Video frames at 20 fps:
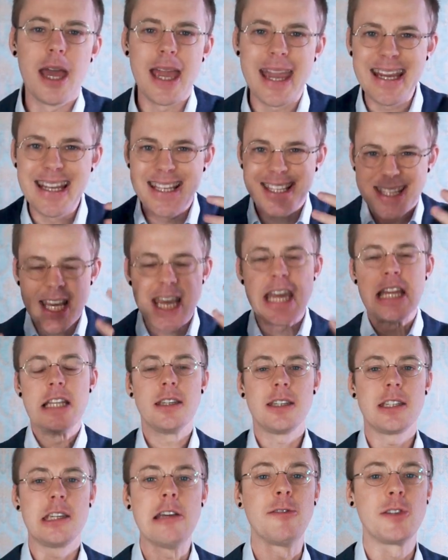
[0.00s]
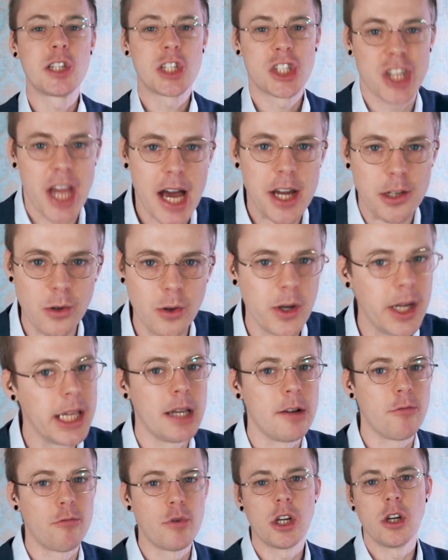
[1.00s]
intensive
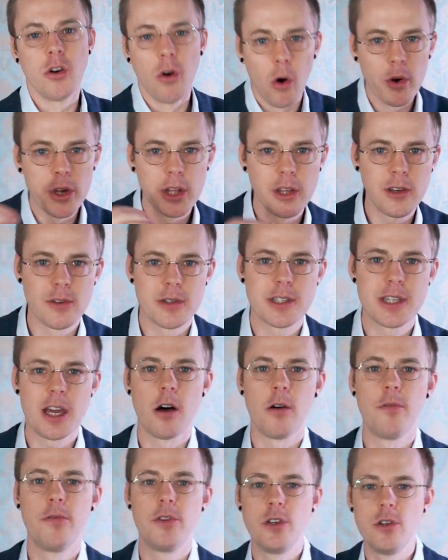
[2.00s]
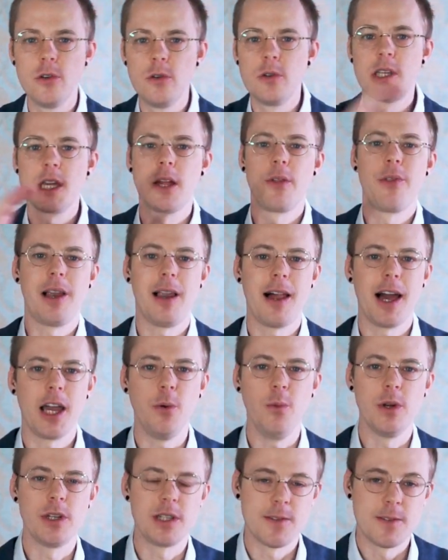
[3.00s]
shadowing, recording yourself using the
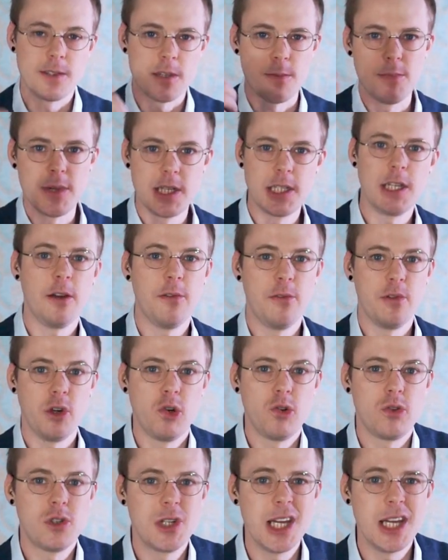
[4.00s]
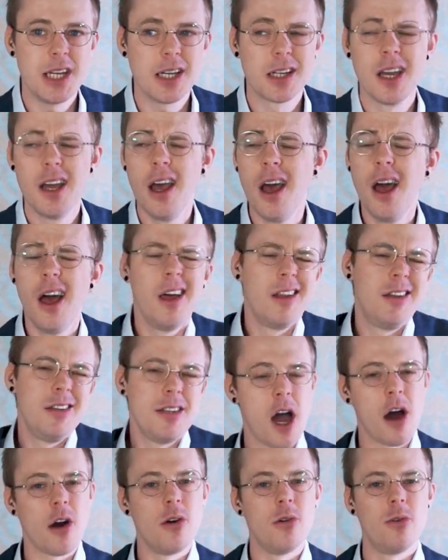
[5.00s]
language and submitting for critique.
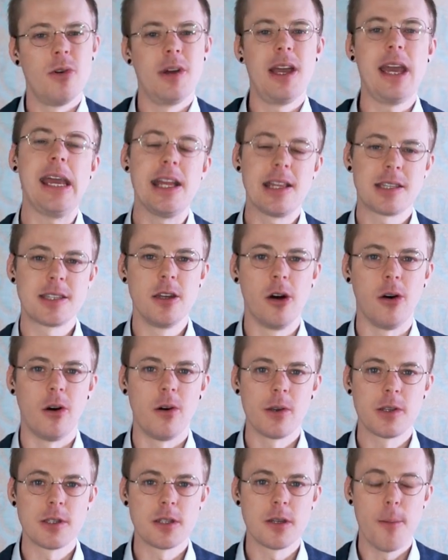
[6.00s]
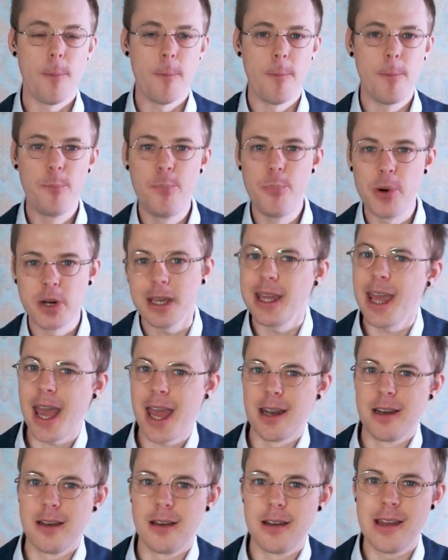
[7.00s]
No, it's not. But
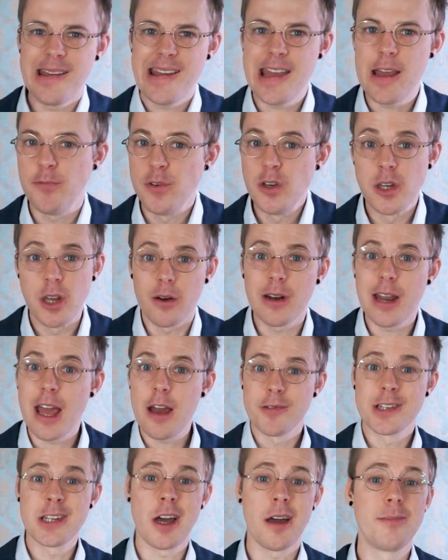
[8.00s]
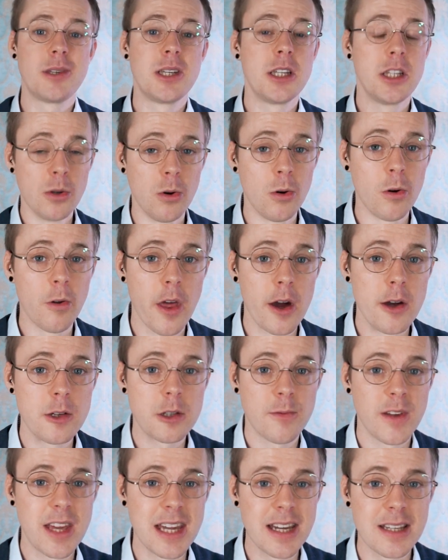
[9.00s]
again, if you don't have time to do all
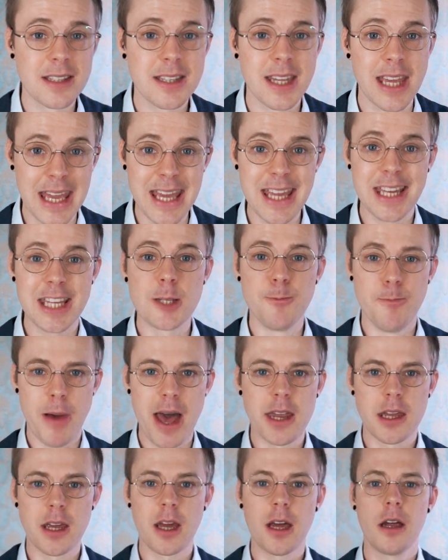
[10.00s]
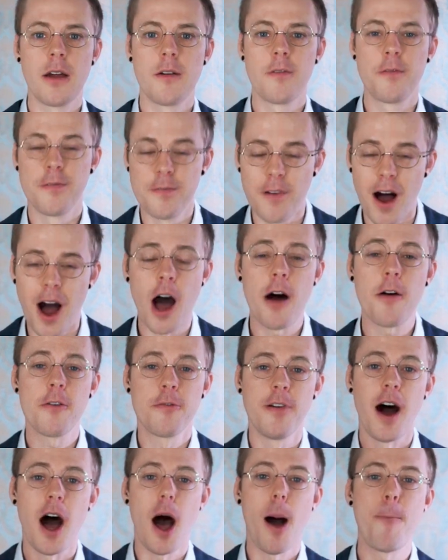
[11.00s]
those things, it is better, far,
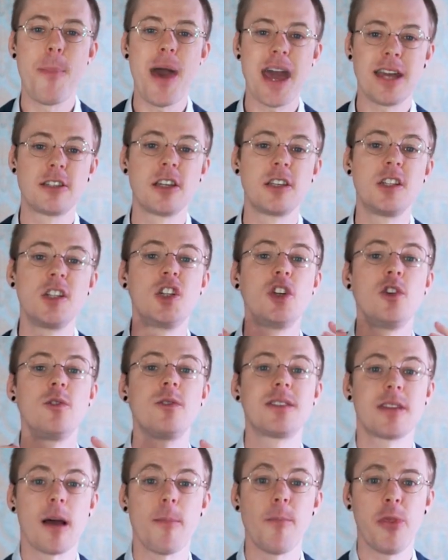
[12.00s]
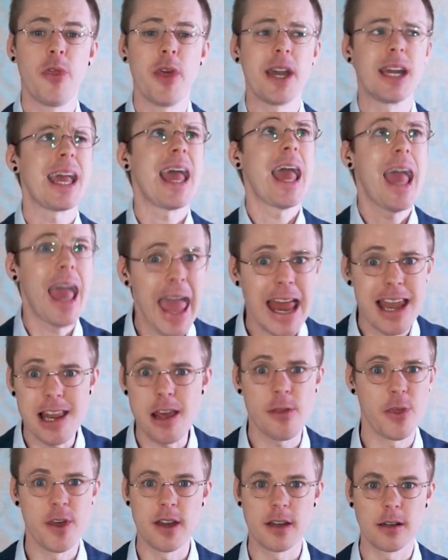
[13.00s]
far better to do something,
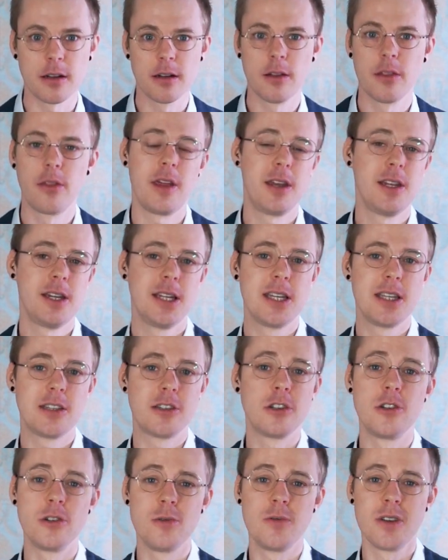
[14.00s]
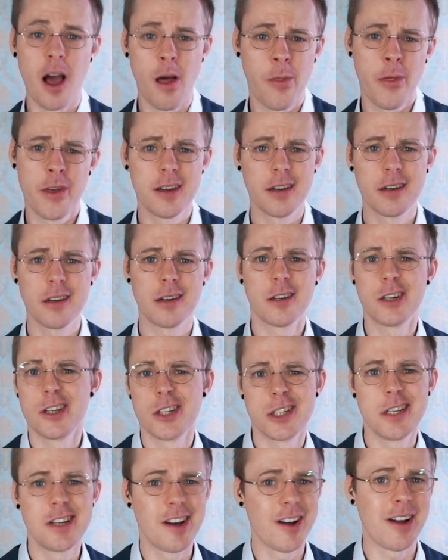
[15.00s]
anything, than it is to do nothing
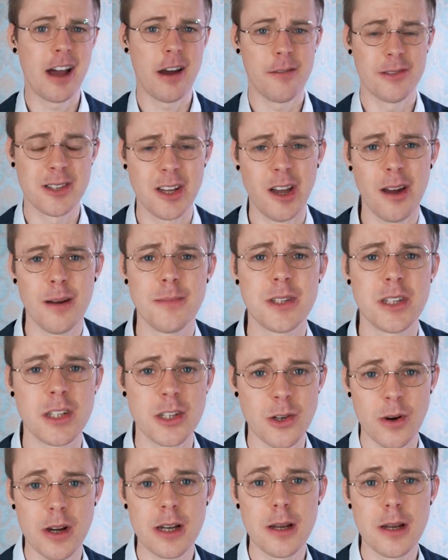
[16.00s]
because you don't have time to do